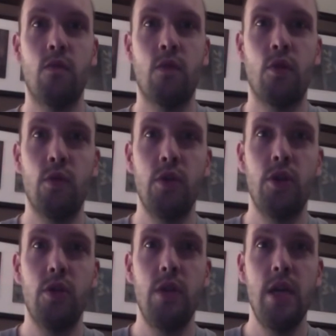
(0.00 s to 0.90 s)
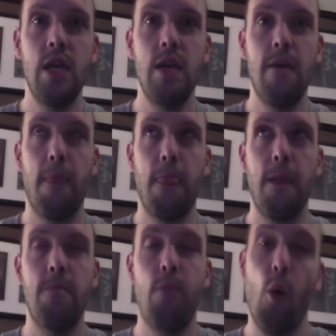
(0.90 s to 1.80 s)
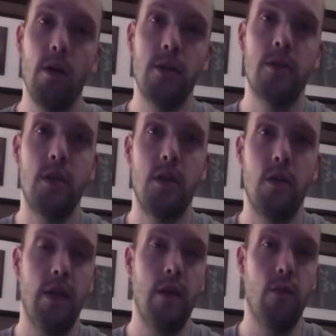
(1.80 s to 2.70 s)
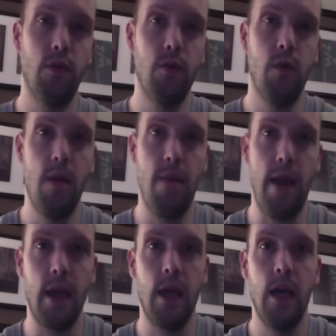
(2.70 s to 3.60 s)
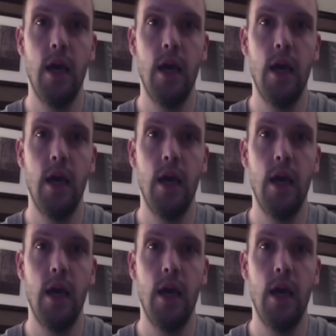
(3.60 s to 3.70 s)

crucially important to you that you really want to make